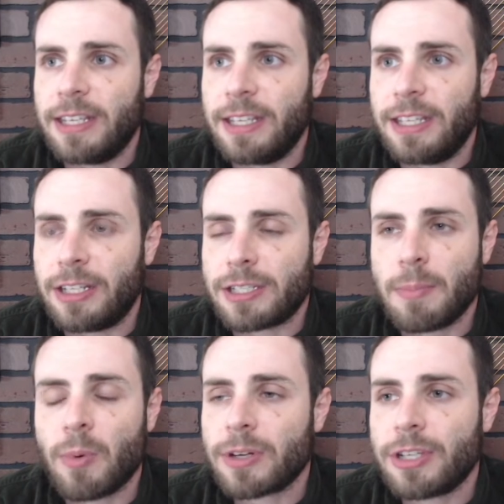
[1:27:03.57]
there's
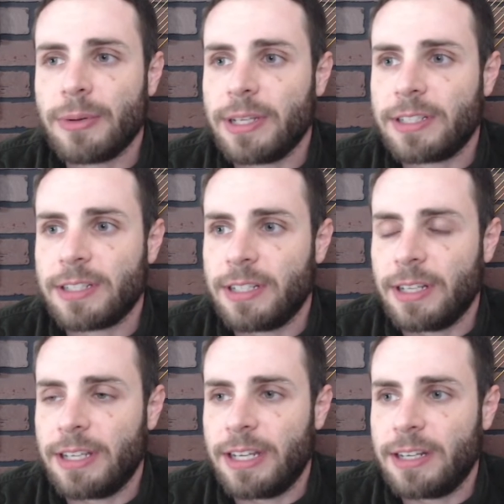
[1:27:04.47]
more to it,
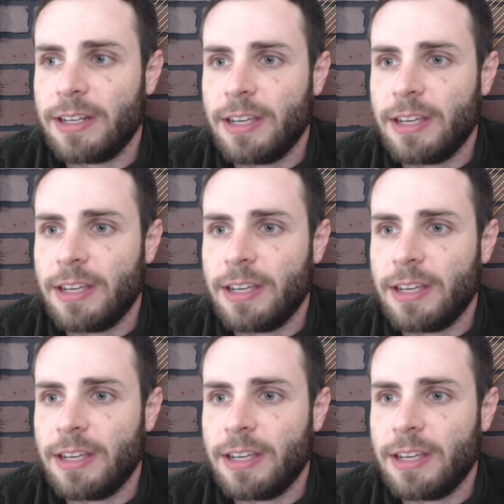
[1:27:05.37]
and